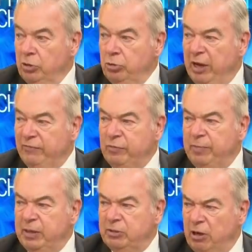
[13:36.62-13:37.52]
You have to
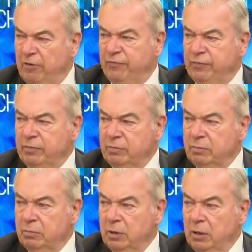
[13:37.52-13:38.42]
be tough
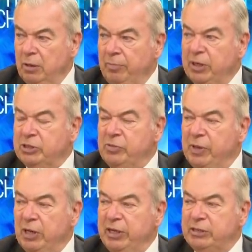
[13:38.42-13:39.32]
because in the
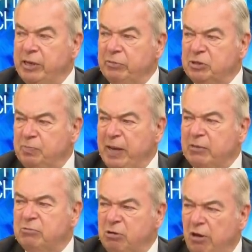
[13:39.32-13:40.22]
Middle East they
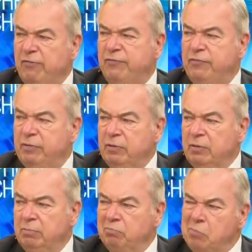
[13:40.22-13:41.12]
respect tough,
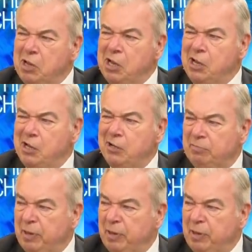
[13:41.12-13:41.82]
mean